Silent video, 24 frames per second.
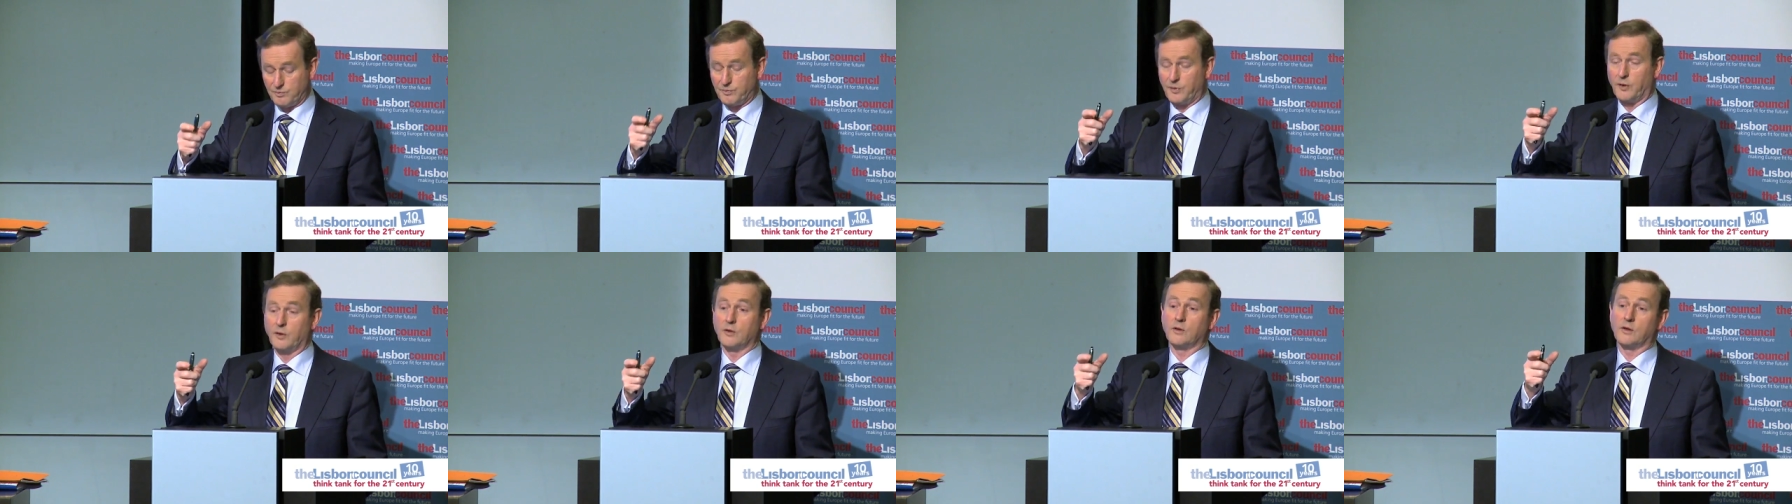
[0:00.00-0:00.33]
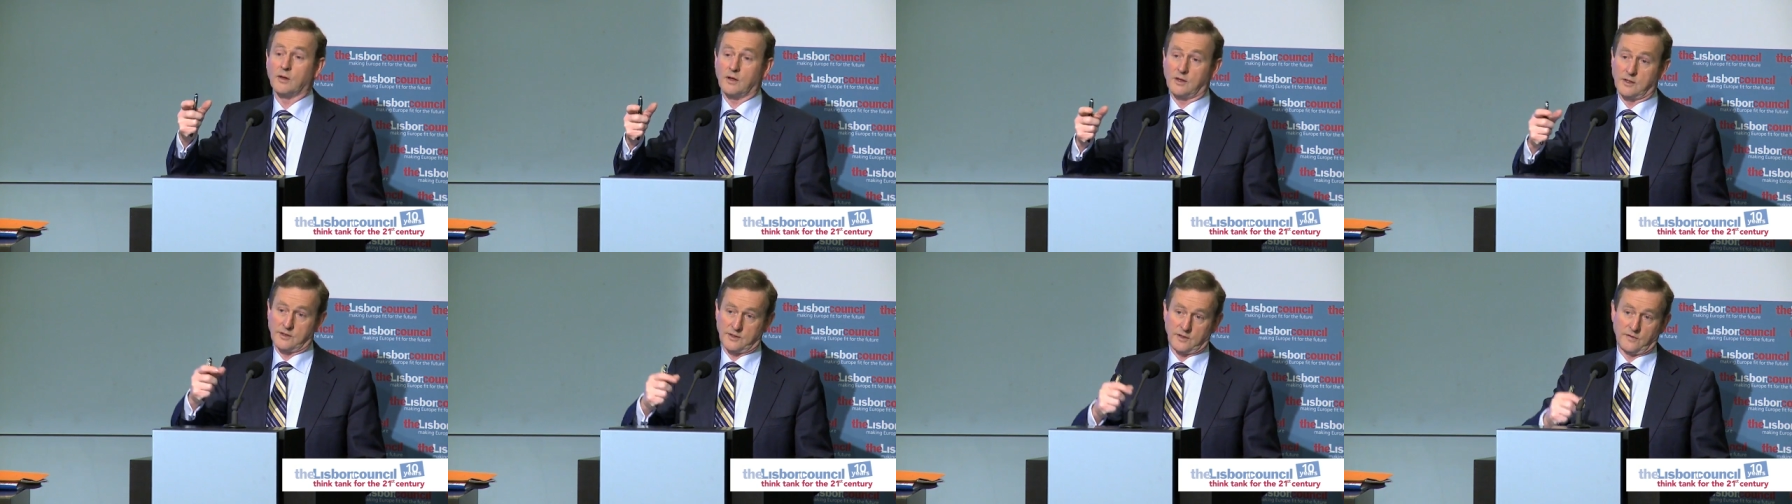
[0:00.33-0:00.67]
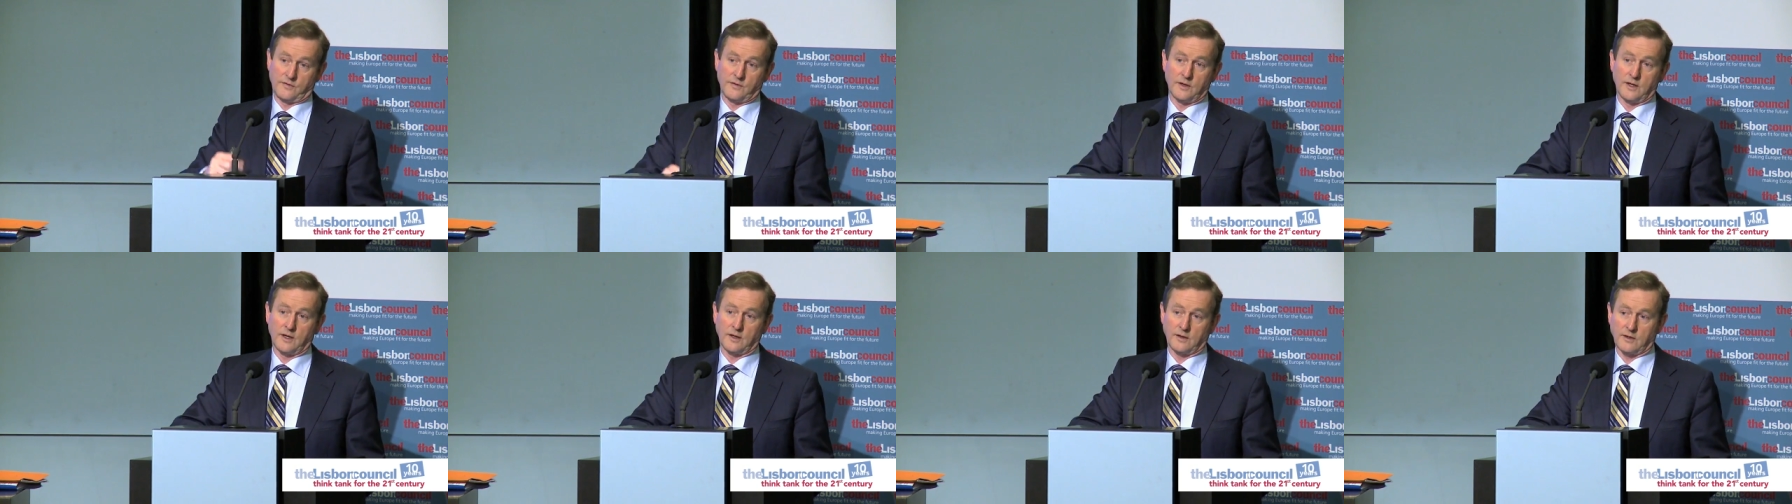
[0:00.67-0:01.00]
bundles,
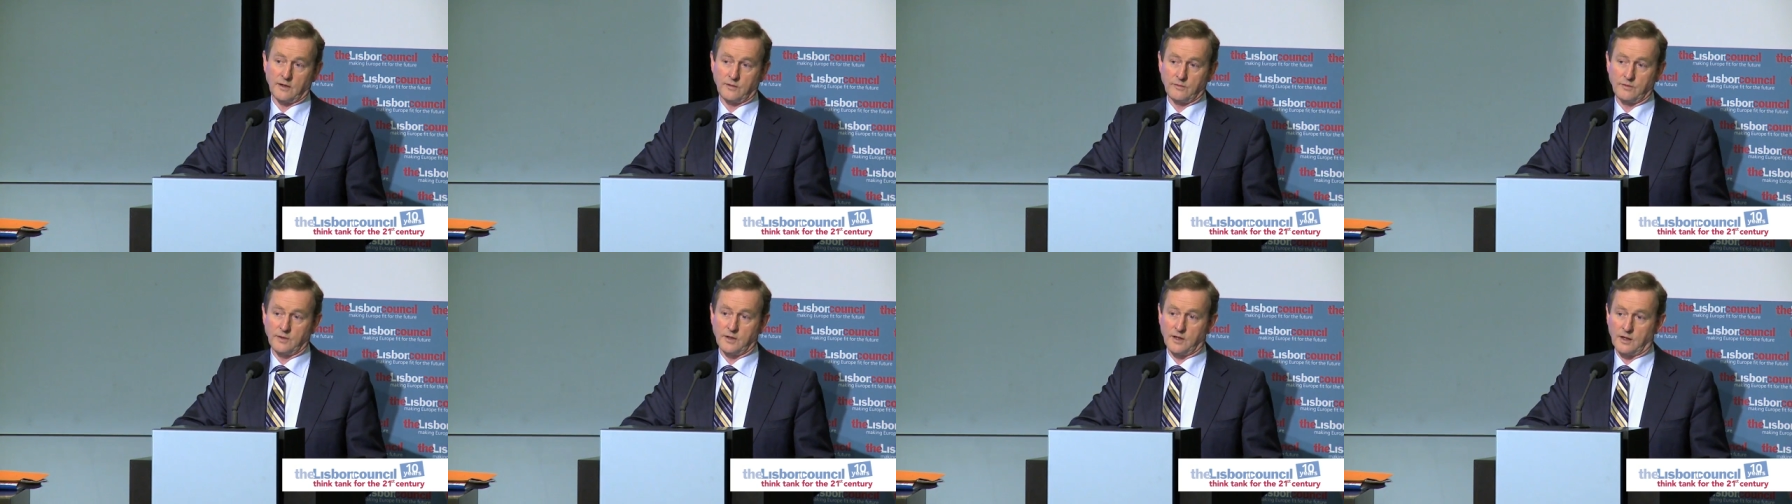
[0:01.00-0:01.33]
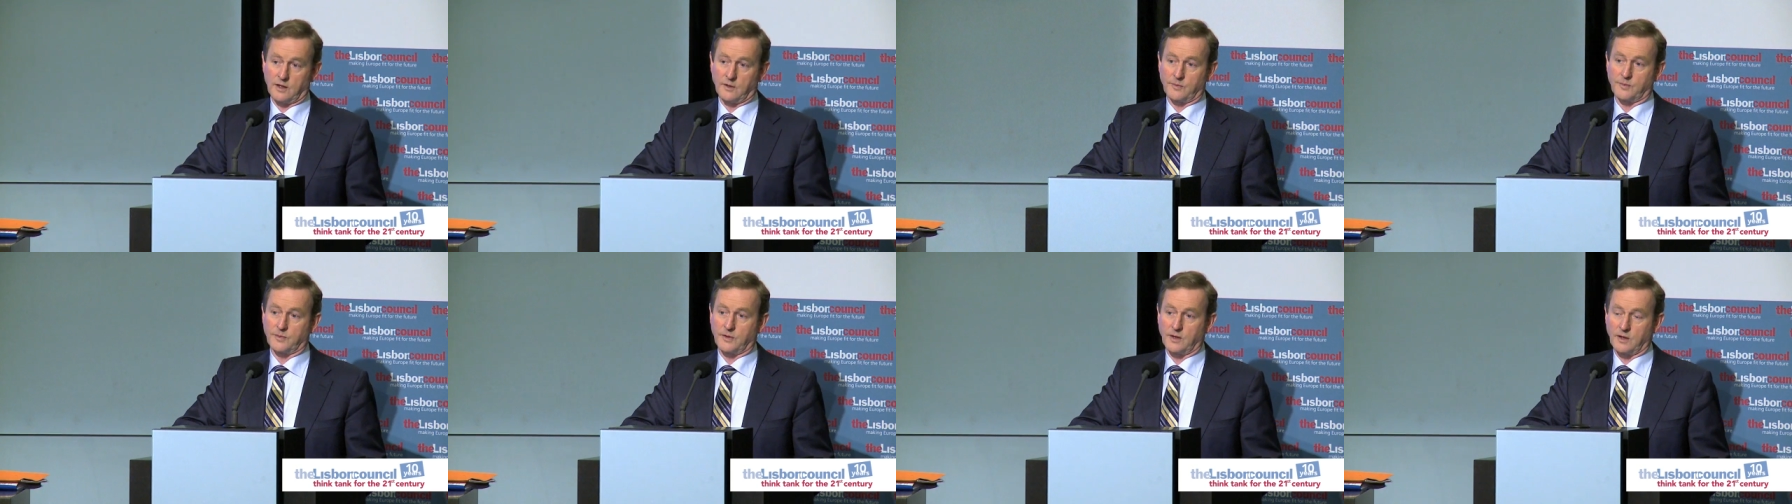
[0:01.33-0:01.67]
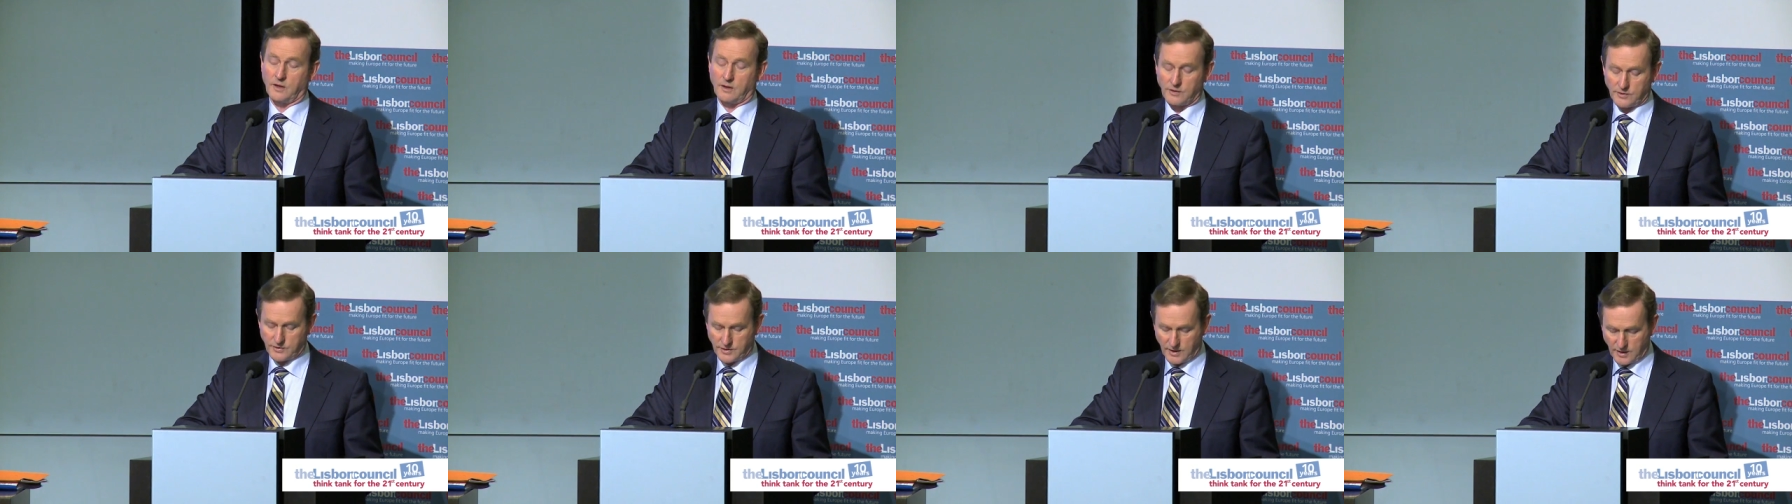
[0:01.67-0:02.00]
if you like, that we are
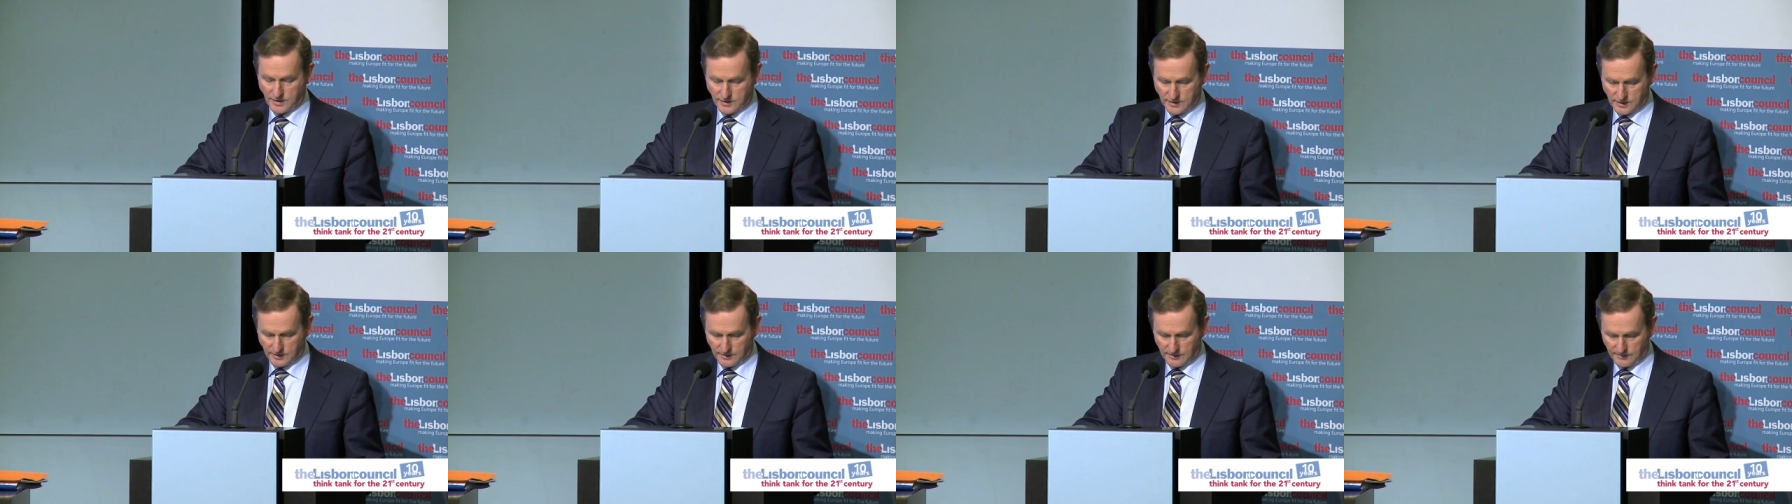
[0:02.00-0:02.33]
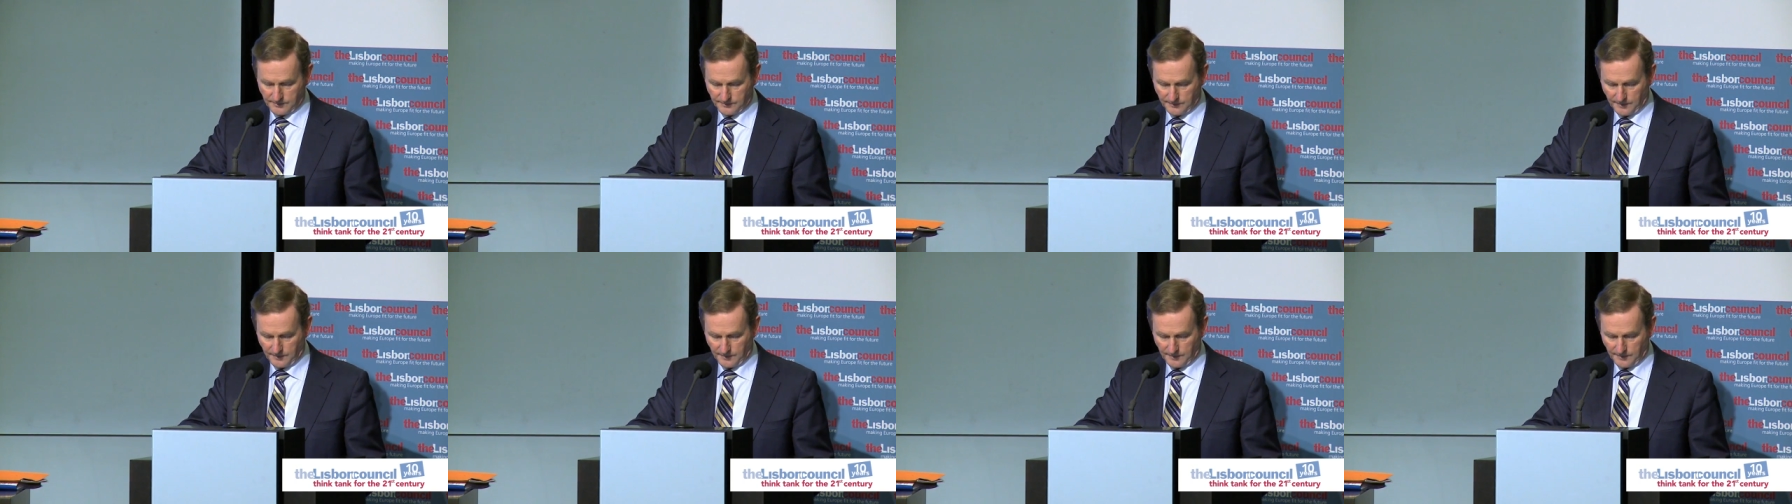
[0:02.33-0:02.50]
prioritising.